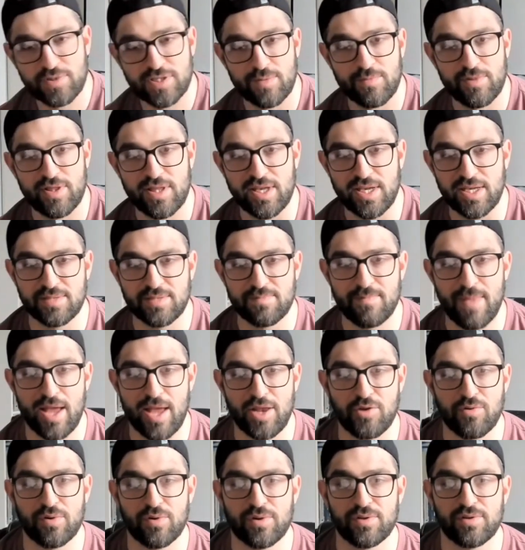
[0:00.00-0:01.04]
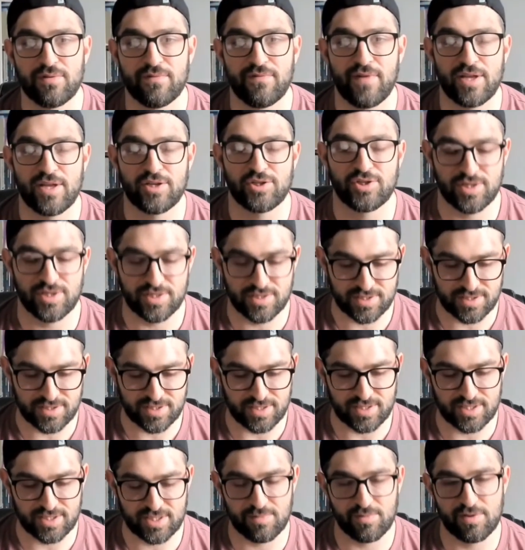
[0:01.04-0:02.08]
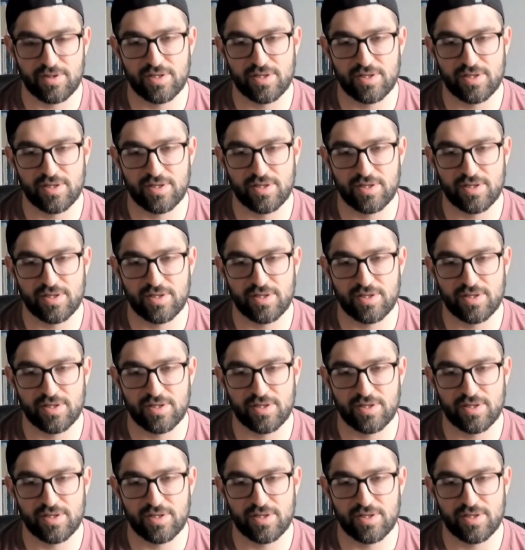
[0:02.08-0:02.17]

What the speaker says: some of these manual interventions and some